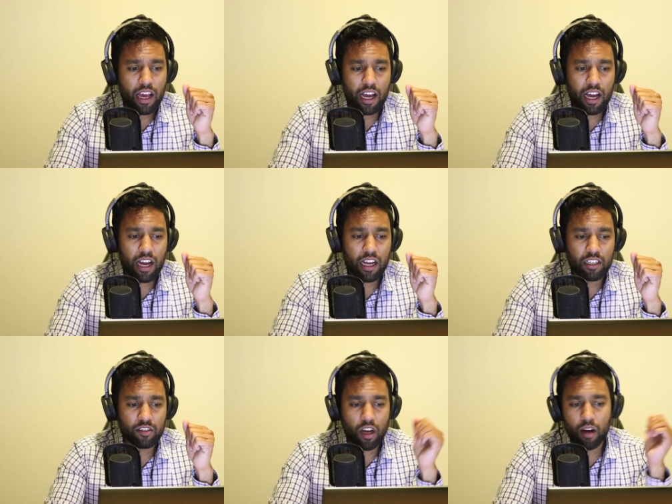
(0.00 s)
uh, and
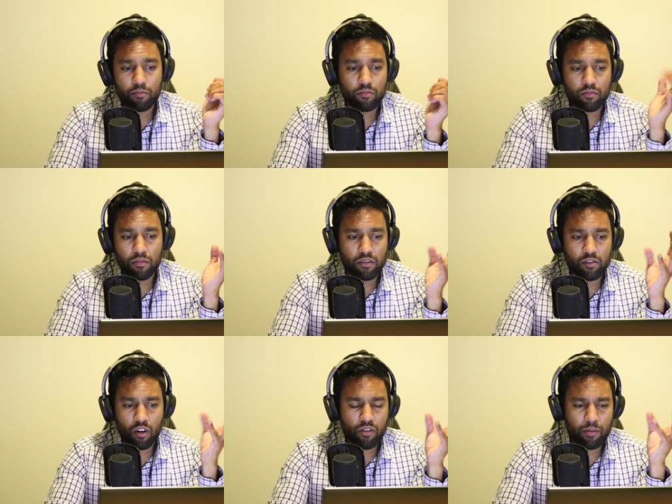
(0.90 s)
he's like, I'm
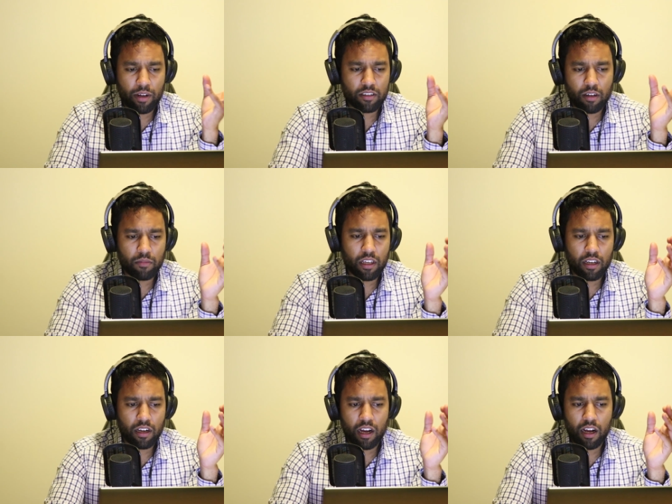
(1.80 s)
sorry about
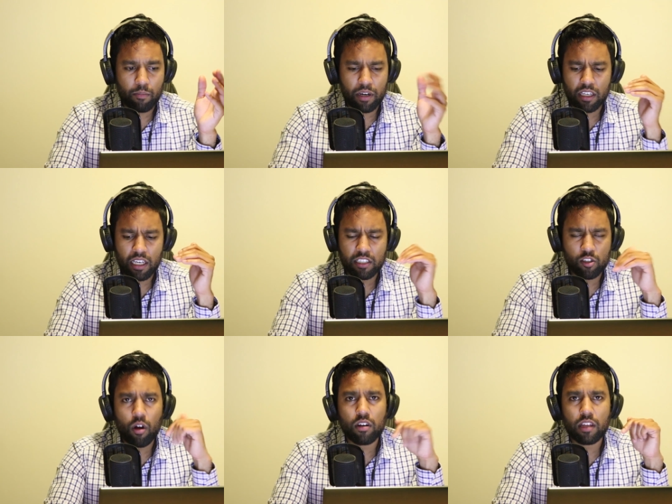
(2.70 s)
something, uh, but he, he's
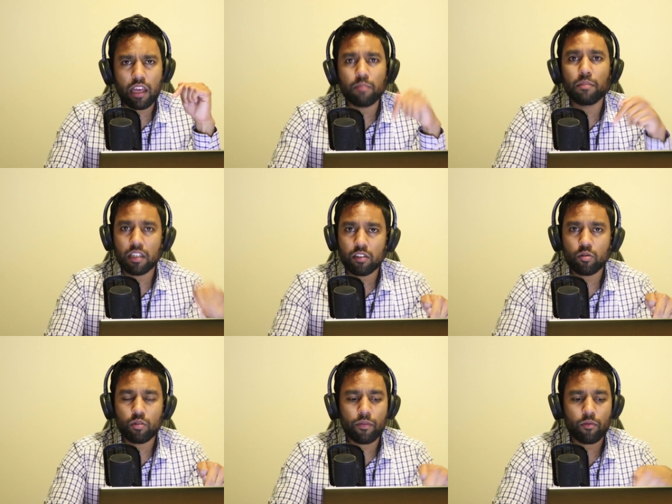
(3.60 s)
not admitting
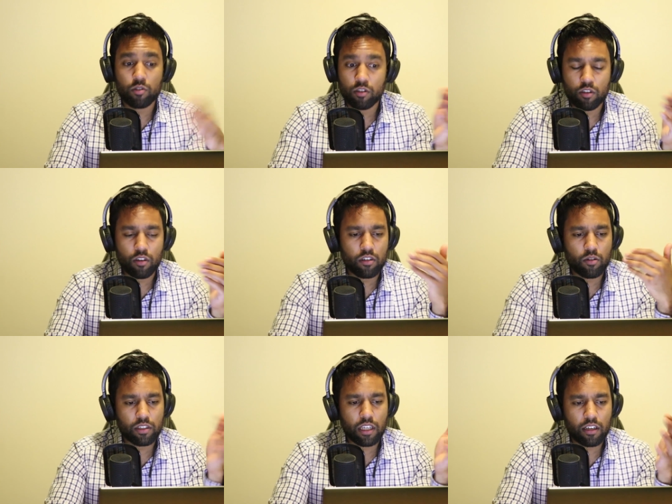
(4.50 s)
to it, which is good. So
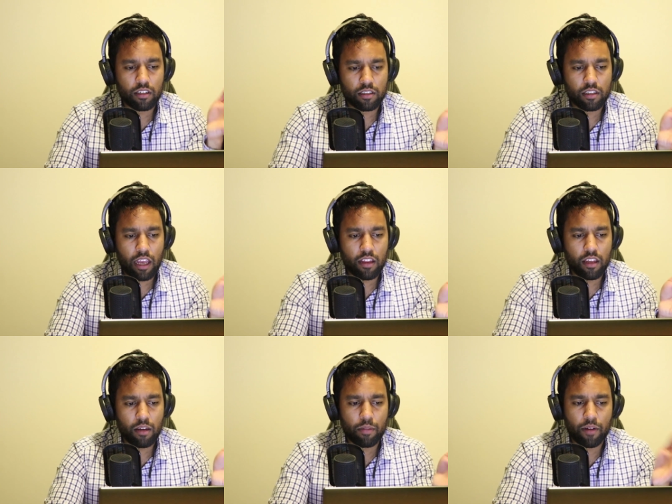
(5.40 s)
he's taking a stand
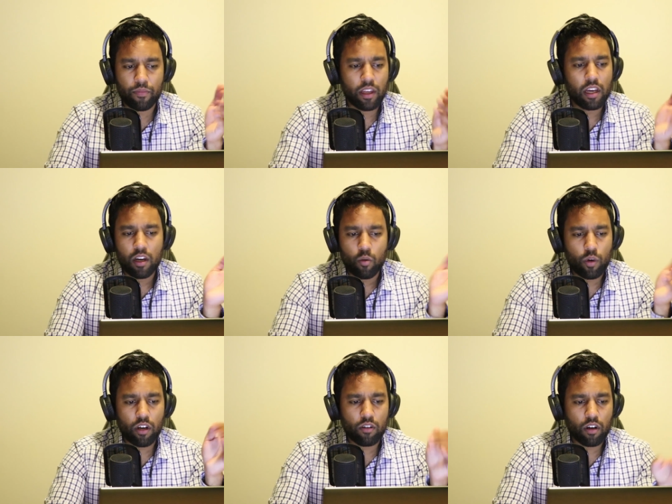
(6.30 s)
there, but we
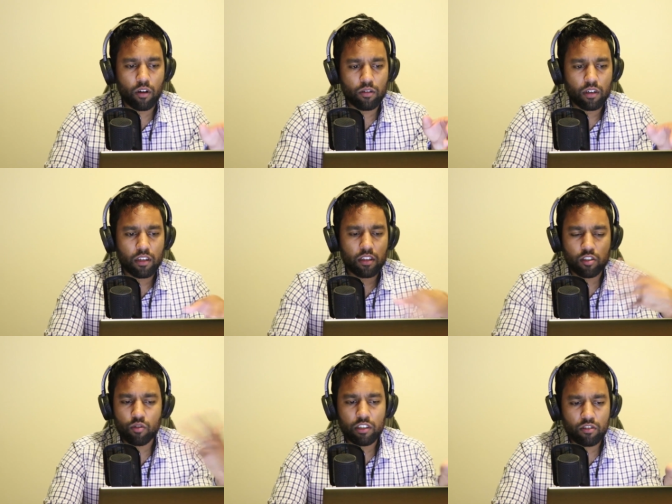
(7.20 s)
don't know. The
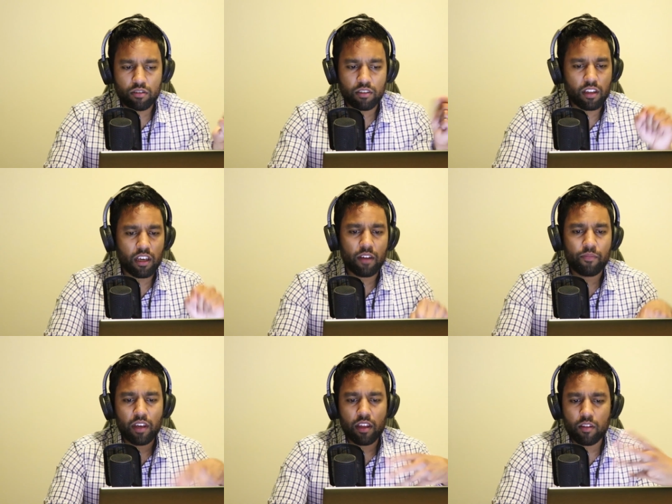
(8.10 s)
screenshots are there.
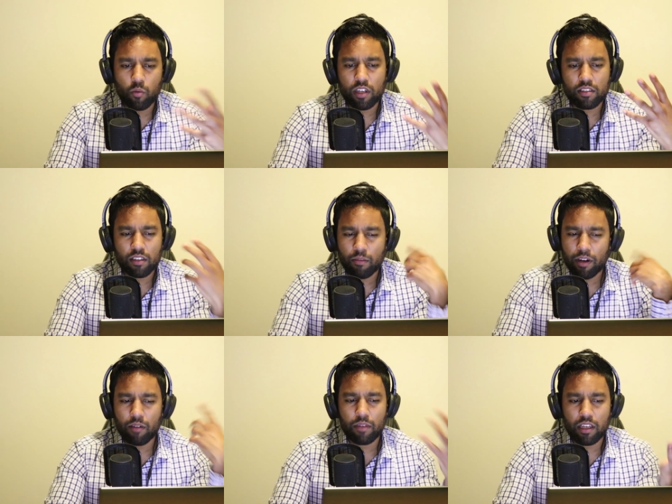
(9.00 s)
The worst thing
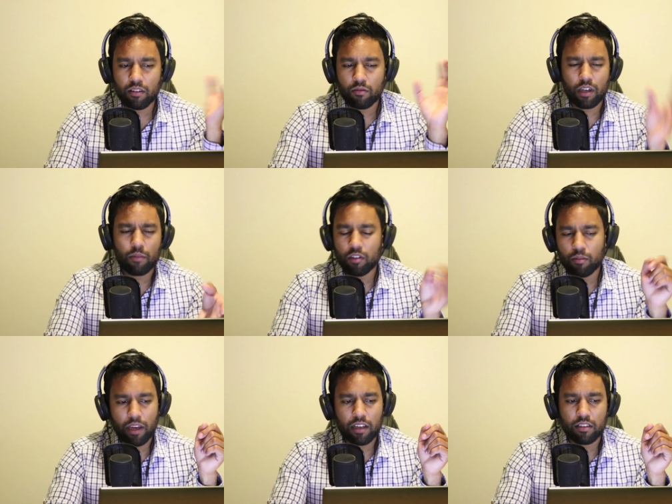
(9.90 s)
about me, when I'm looking
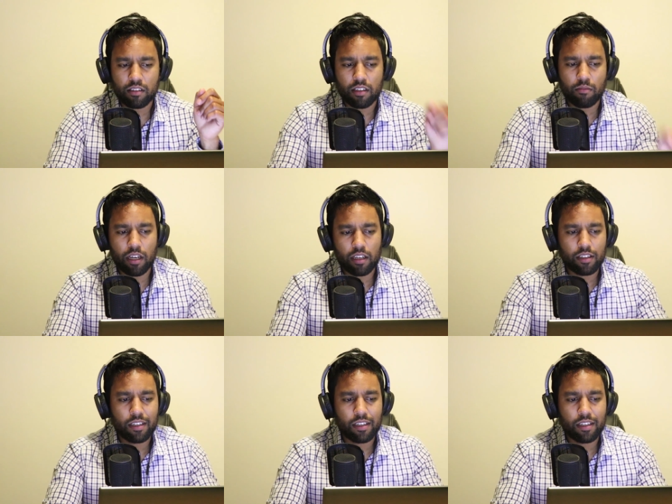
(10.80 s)
back at this, I'm like,